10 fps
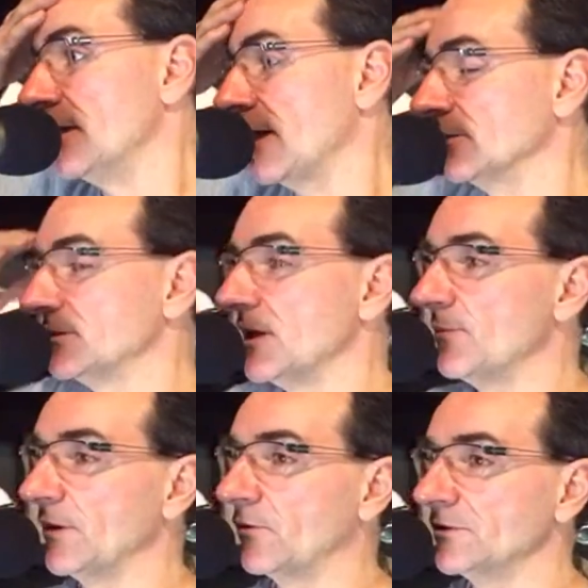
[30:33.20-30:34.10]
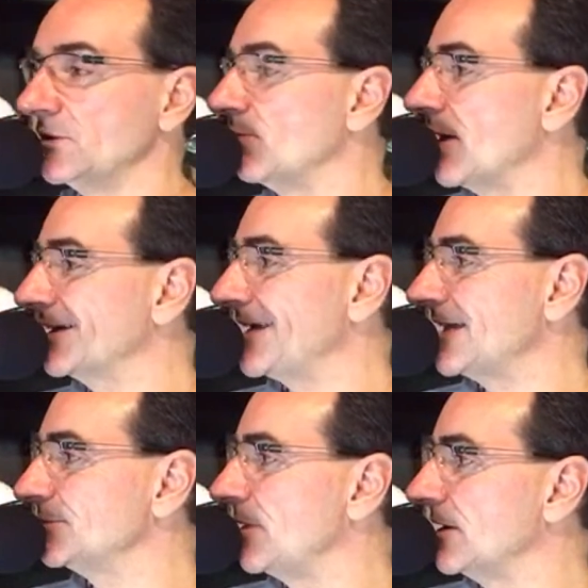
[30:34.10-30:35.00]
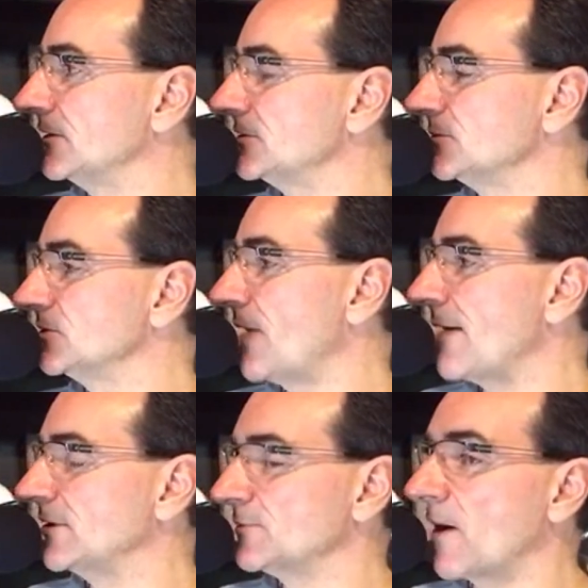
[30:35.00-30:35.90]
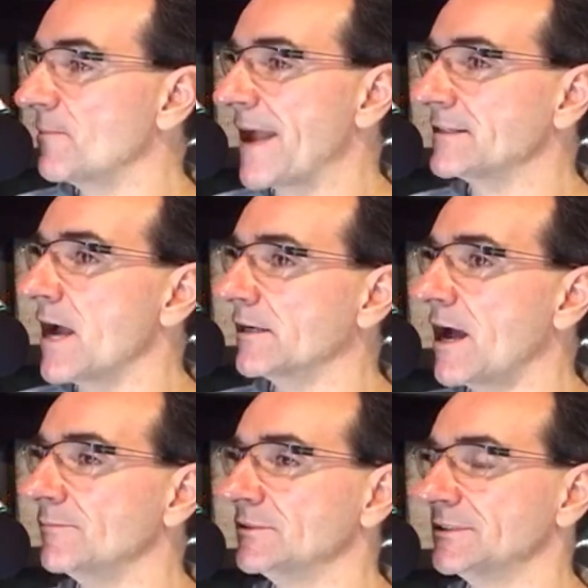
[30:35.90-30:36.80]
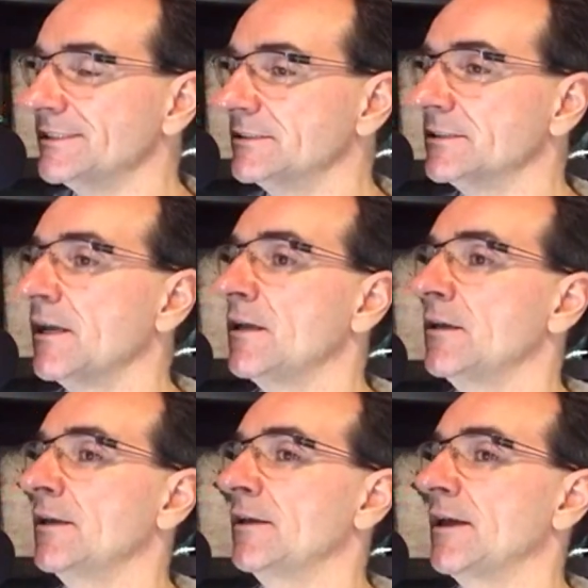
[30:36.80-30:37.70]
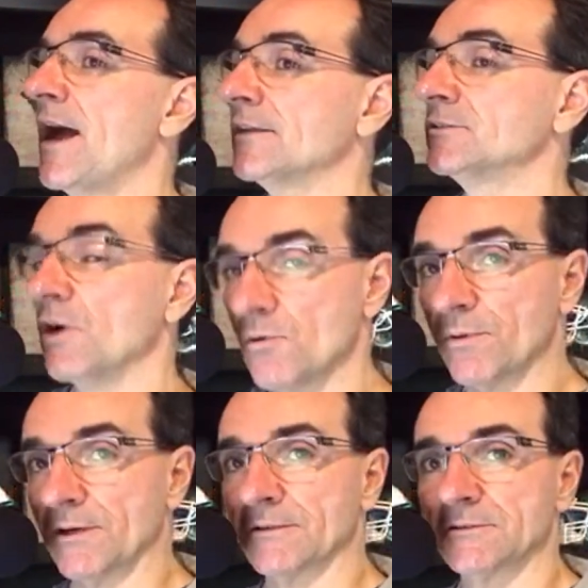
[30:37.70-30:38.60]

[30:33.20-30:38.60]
I looked it up, and Crunchy Bucket has been a subscriber at SpartanMag.com since October.